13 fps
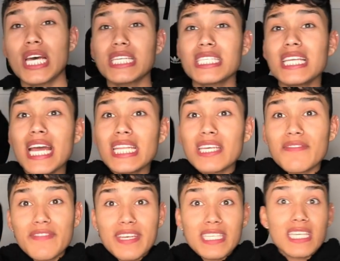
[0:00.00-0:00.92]
So that's just the end
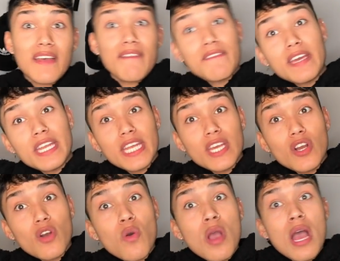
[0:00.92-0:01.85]
of this
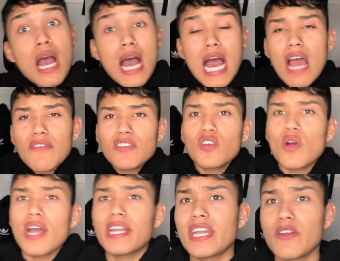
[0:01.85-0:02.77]
video. I have to go
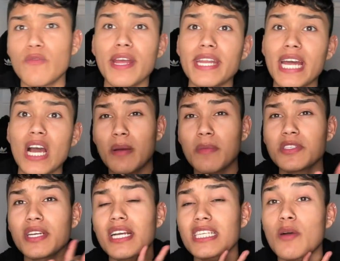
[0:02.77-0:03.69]
edit it right
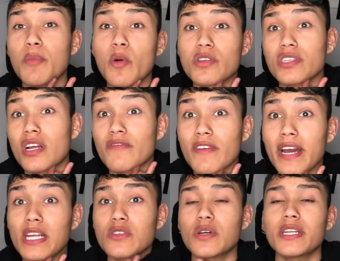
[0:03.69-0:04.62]
promise you guys I'll post it on
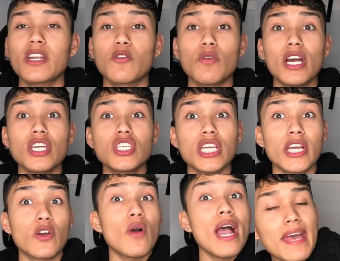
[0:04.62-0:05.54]
Friday, so I need to rush
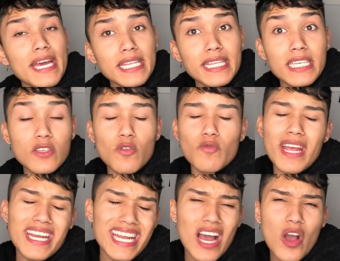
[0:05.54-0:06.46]
and go edit this
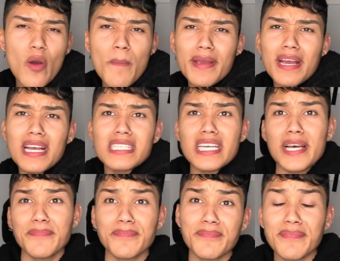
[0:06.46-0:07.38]
right now because
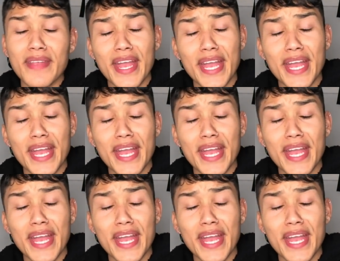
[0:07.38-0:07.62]
I'm